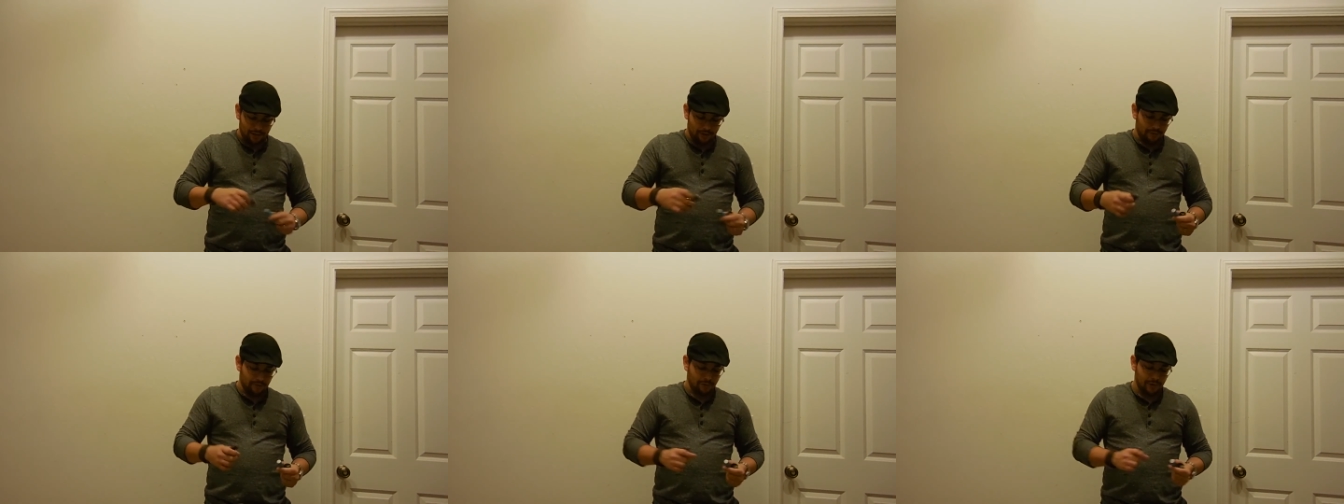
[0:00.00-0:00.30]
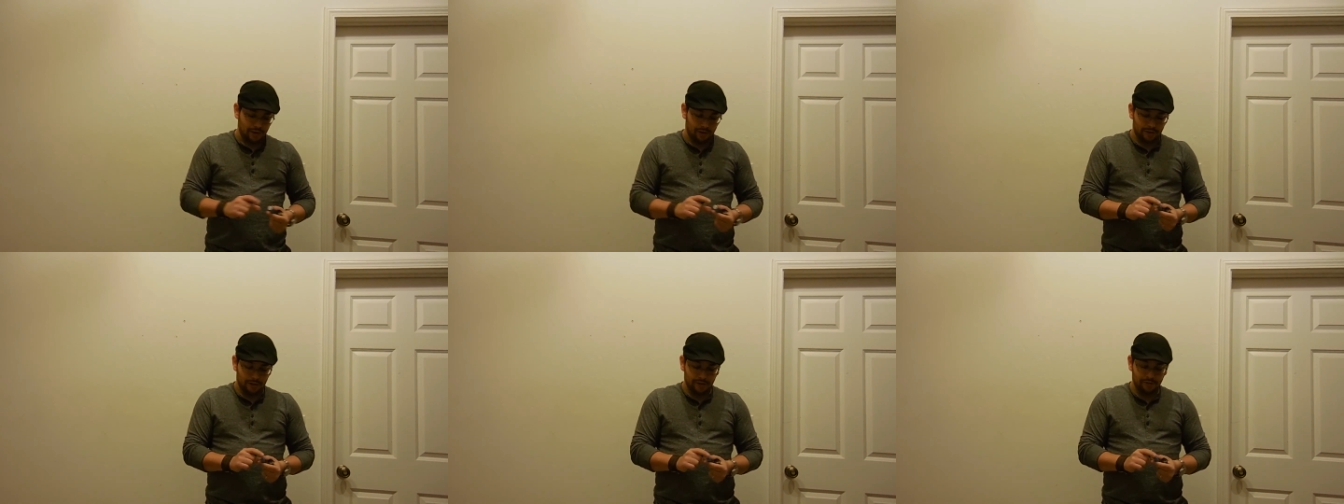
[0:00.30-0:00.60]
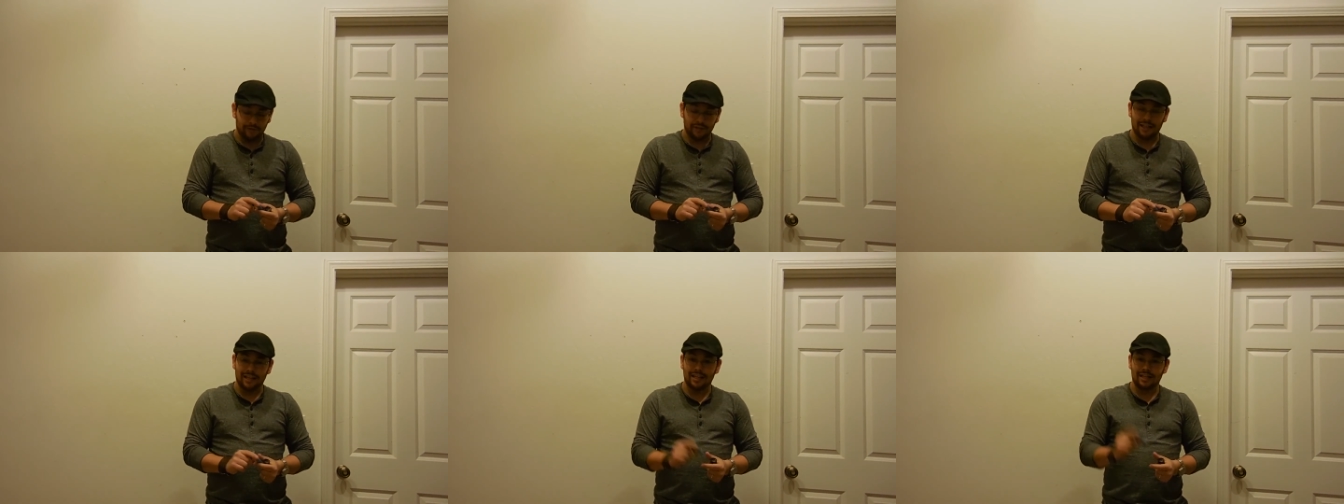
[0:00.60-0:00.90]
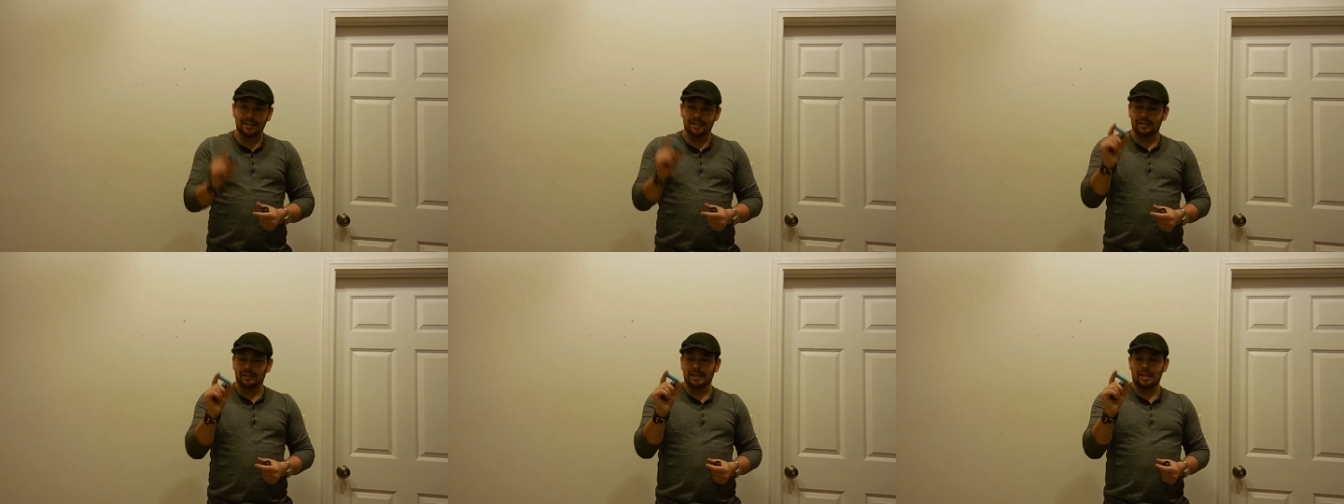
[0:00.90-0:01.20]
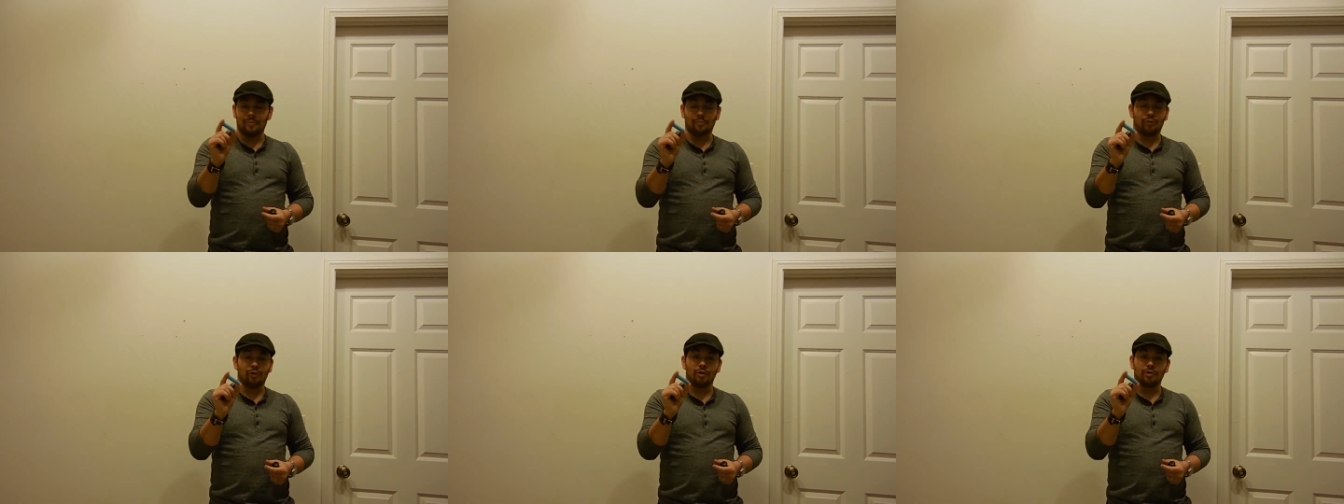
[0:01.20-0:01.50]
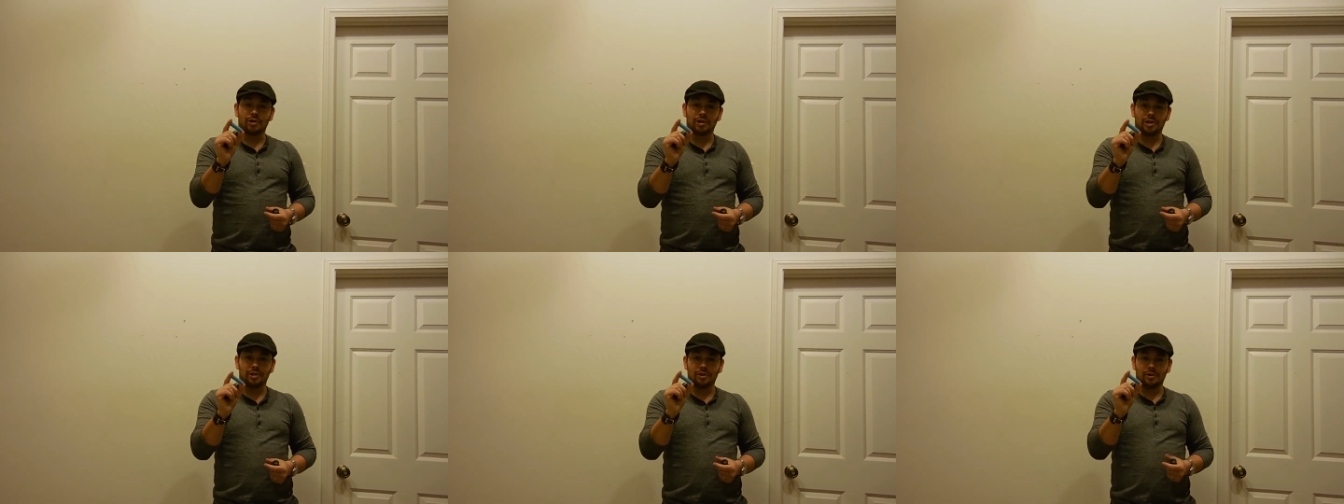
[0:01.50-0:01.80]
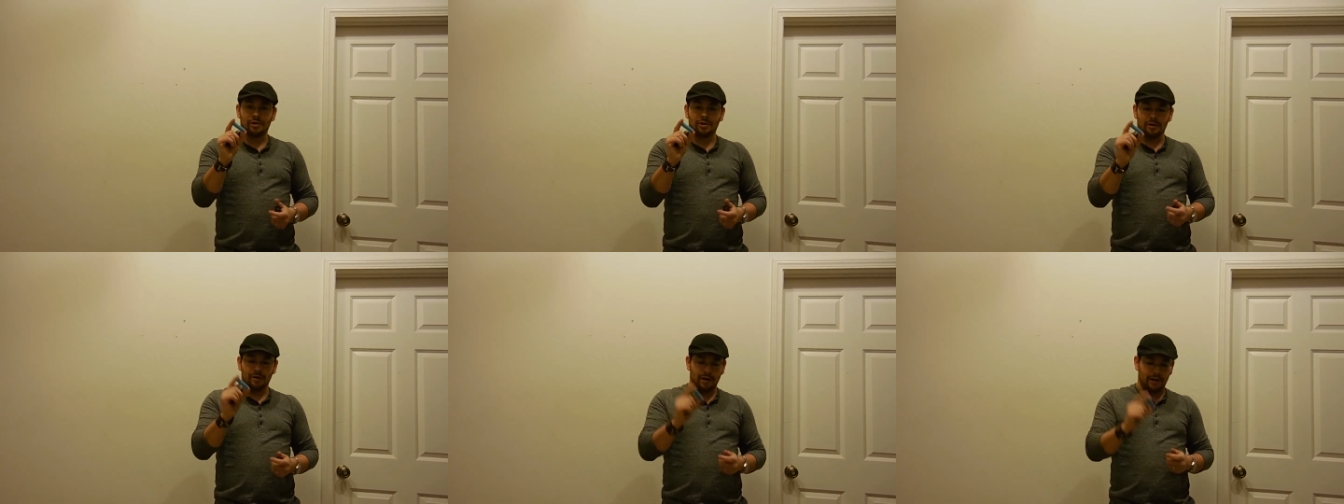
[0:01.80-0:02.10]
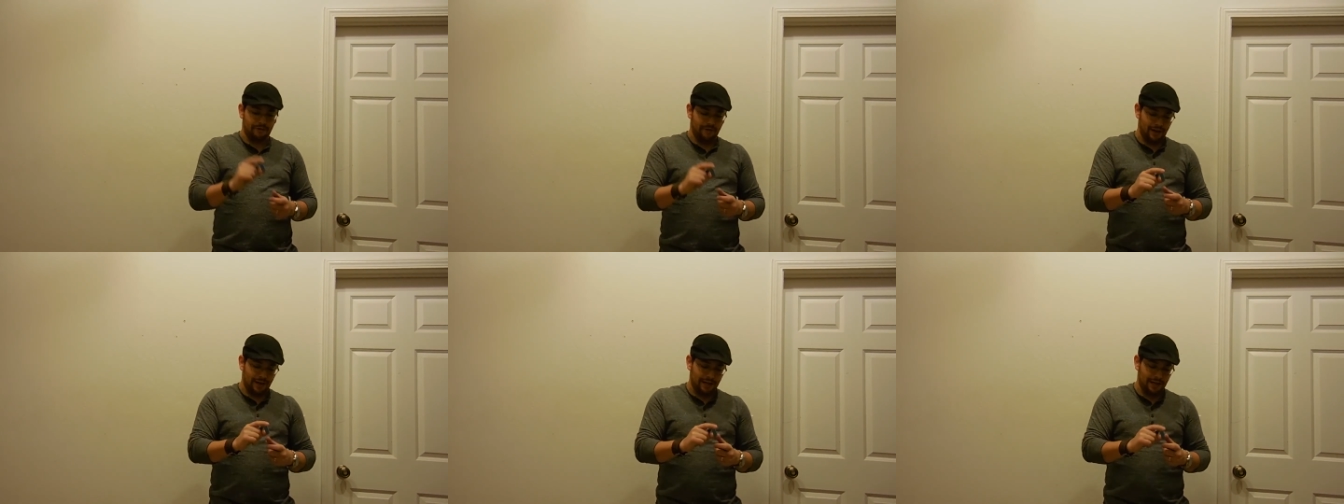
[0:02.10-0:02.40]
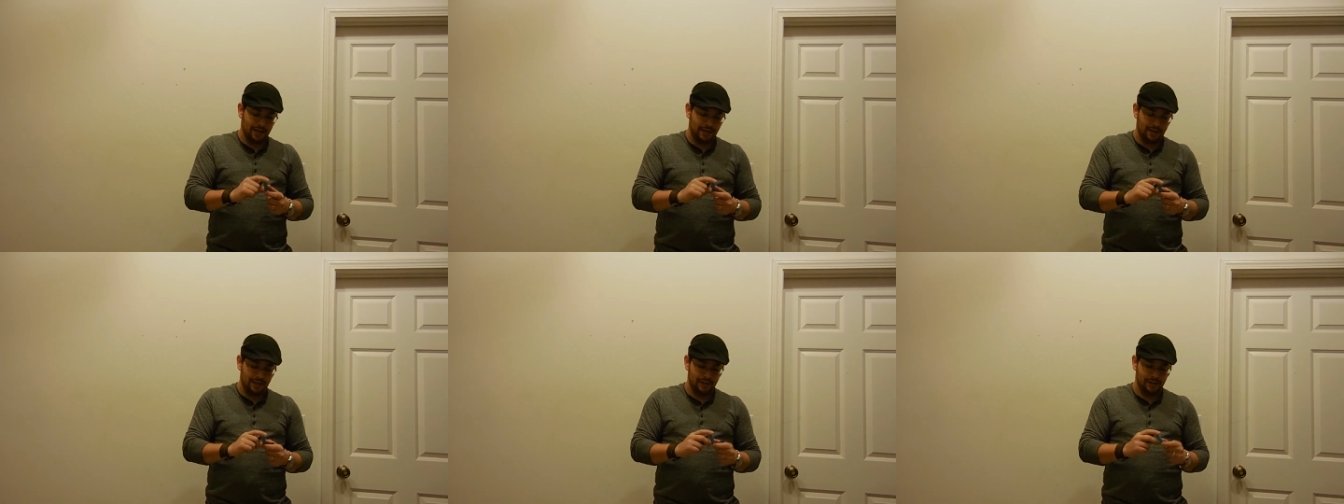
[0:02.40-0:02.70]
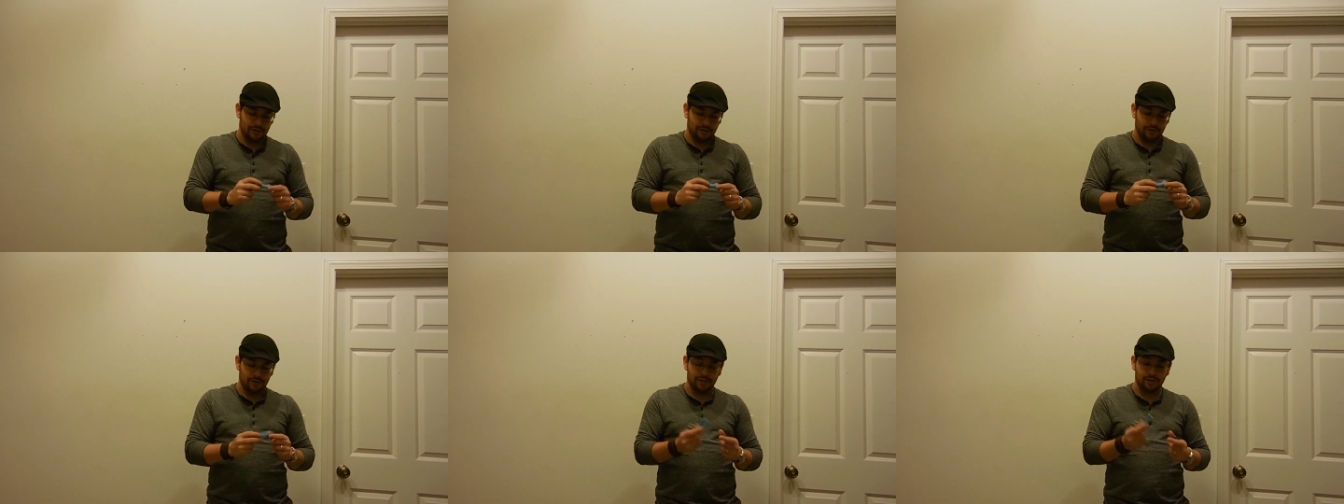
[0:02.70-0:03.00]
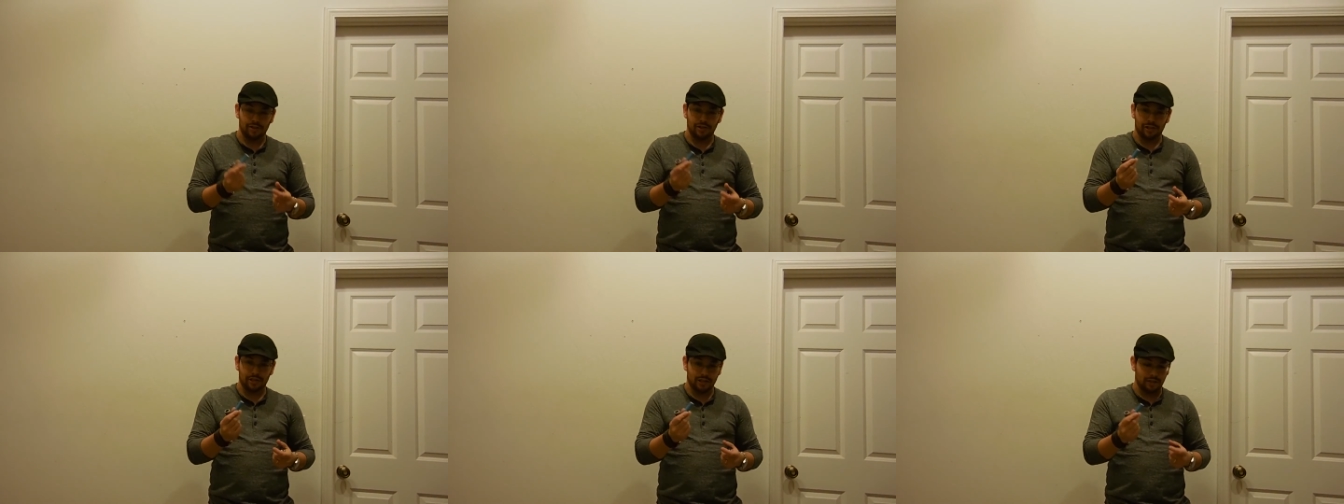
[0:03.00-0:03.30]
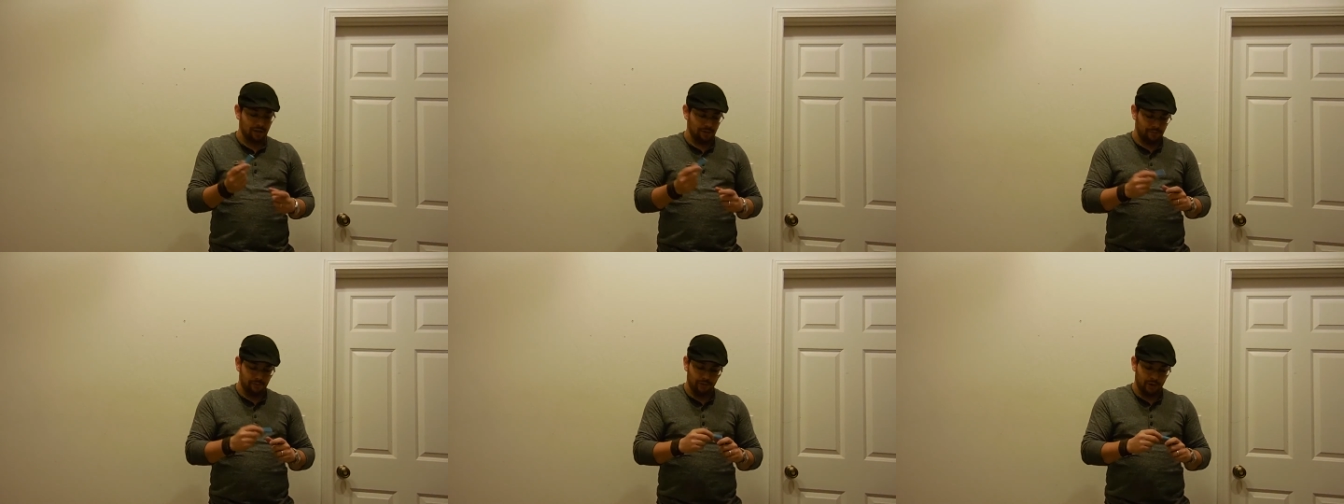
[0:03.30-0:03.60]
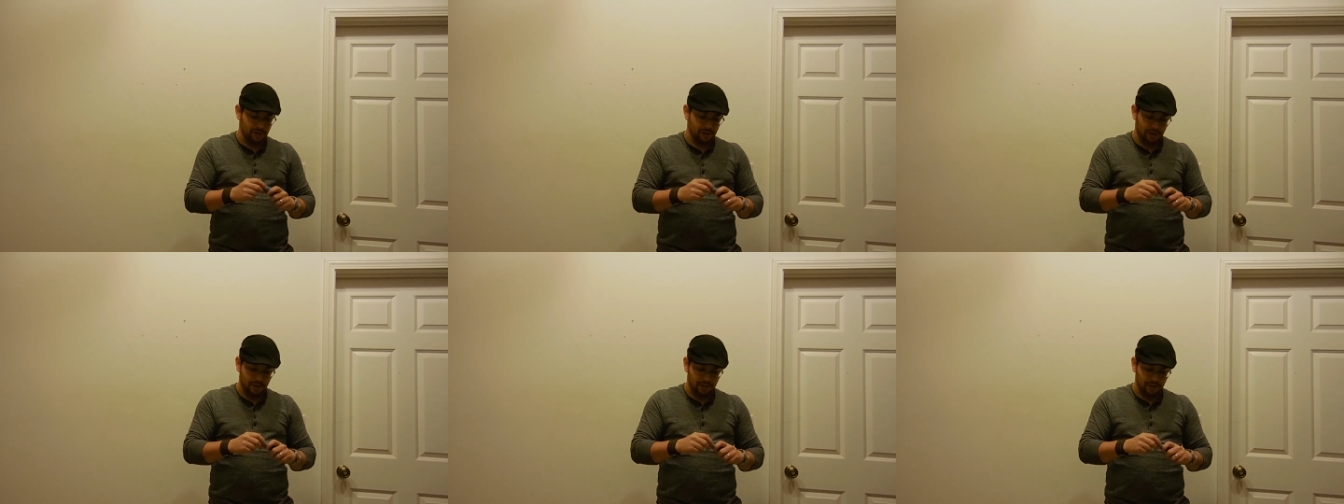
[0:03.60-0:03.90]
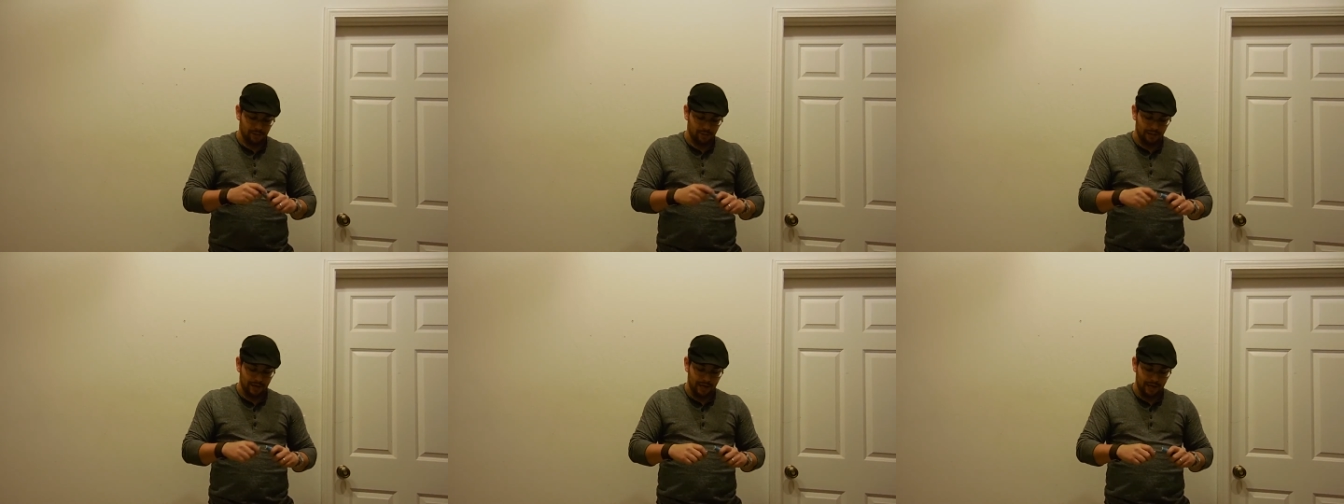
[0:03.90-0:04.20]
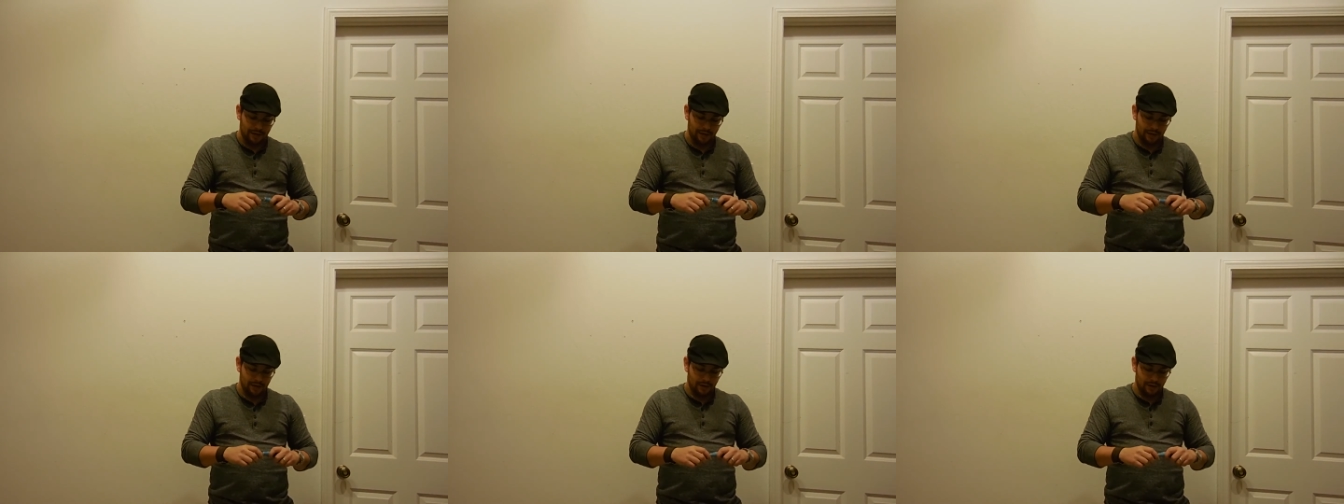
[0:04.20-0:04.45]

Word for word: relatively easily procure if I needed it. So this is just runs on AA.